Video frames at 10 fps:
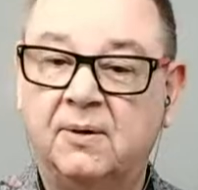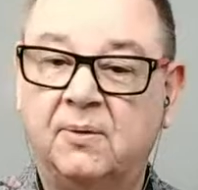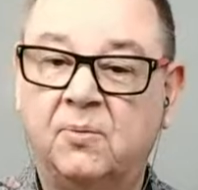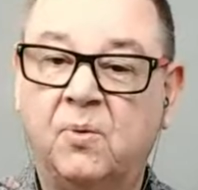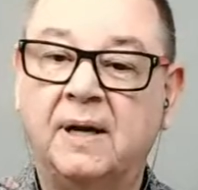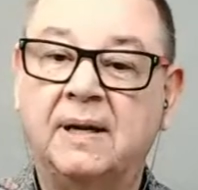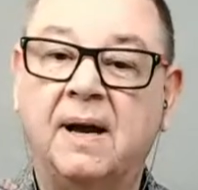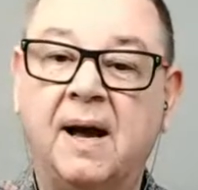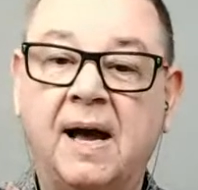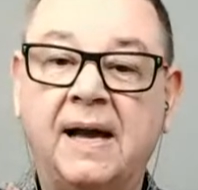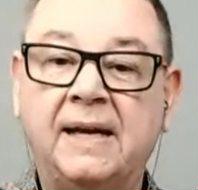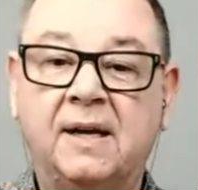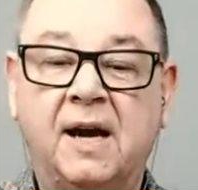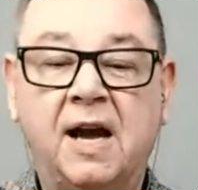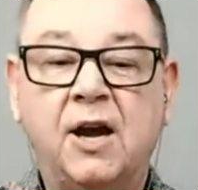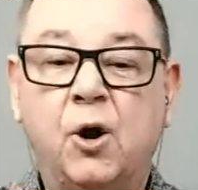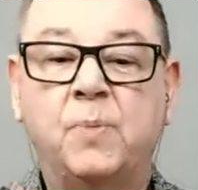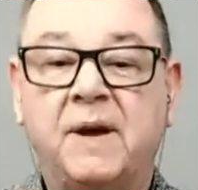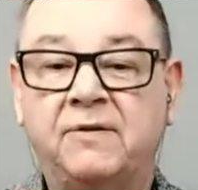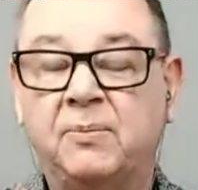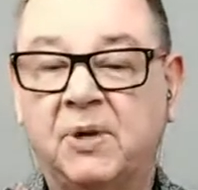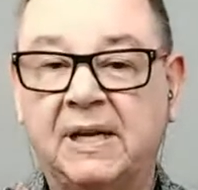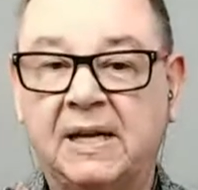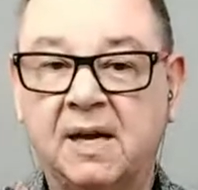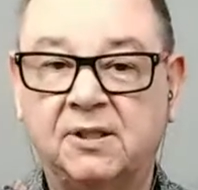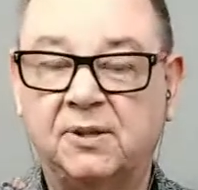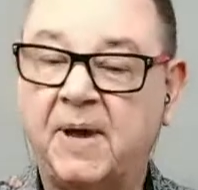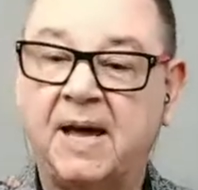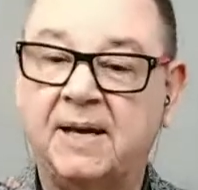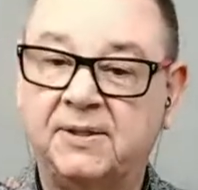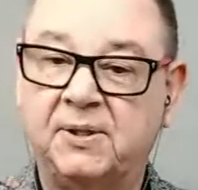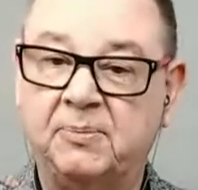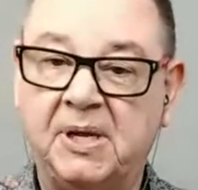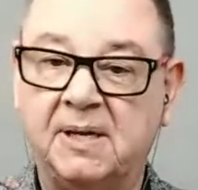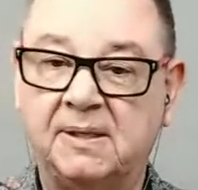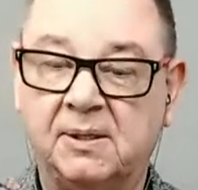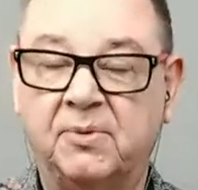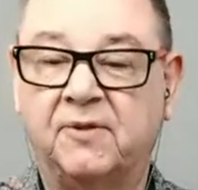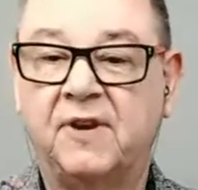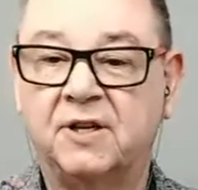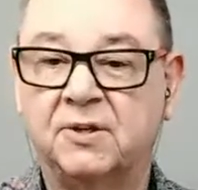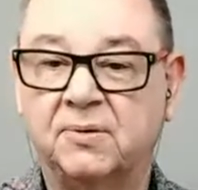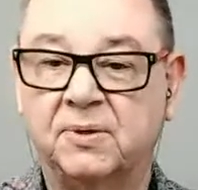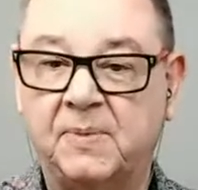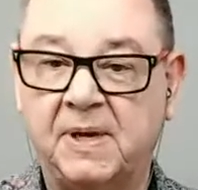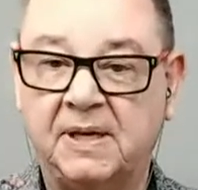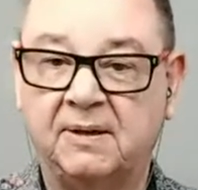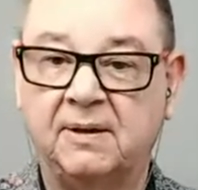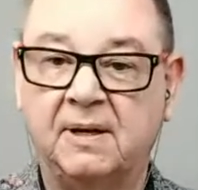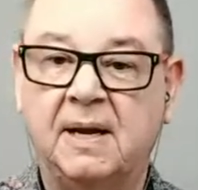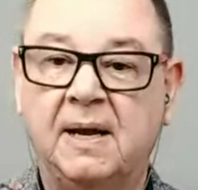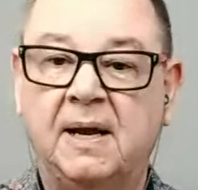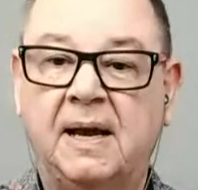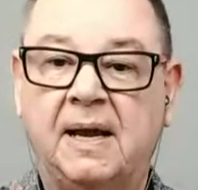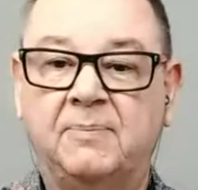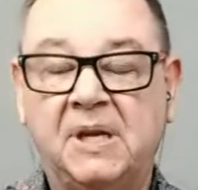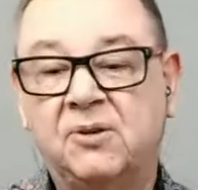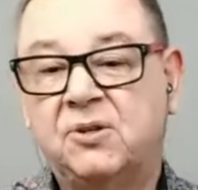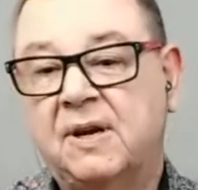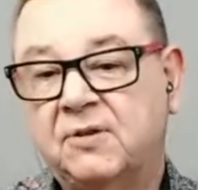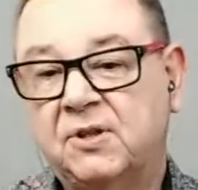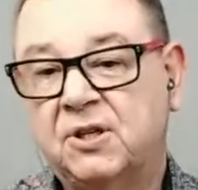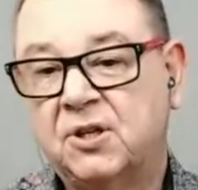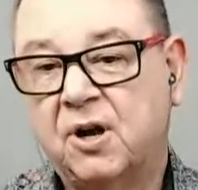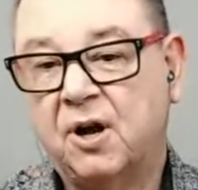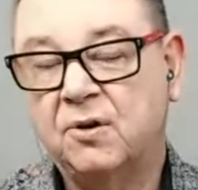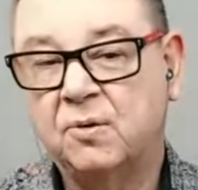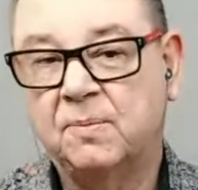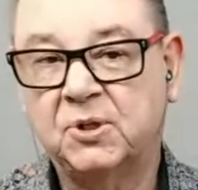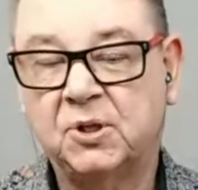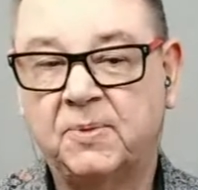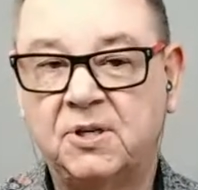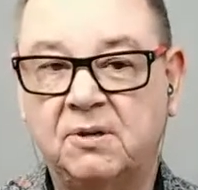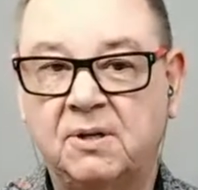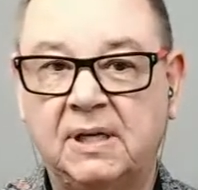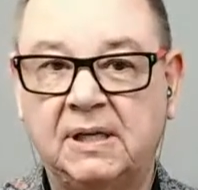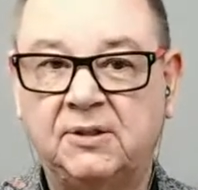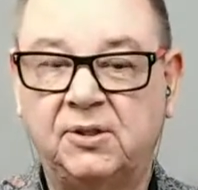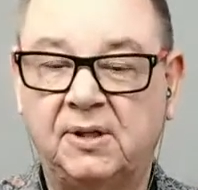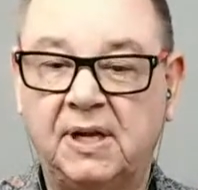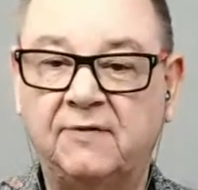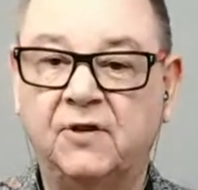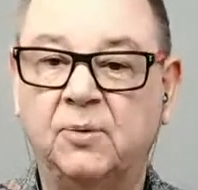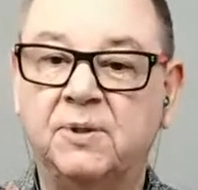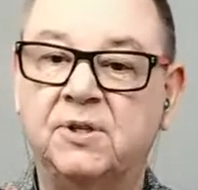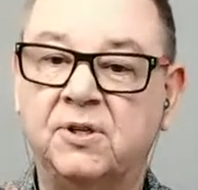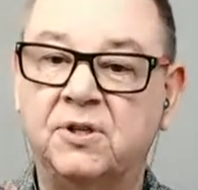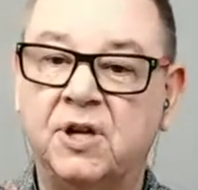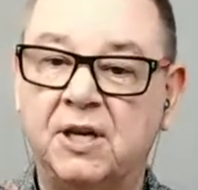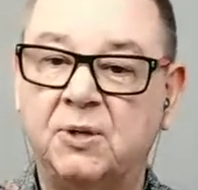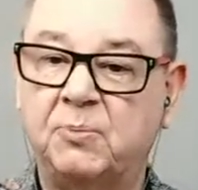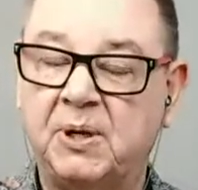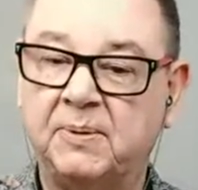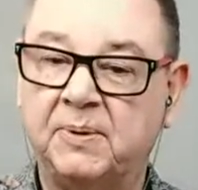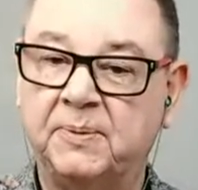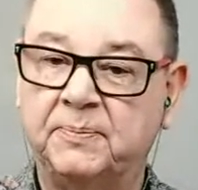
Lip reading: what I hope everybody aspires to be as a professional speaker, and because you have such an enormous opportunity to influence and change people.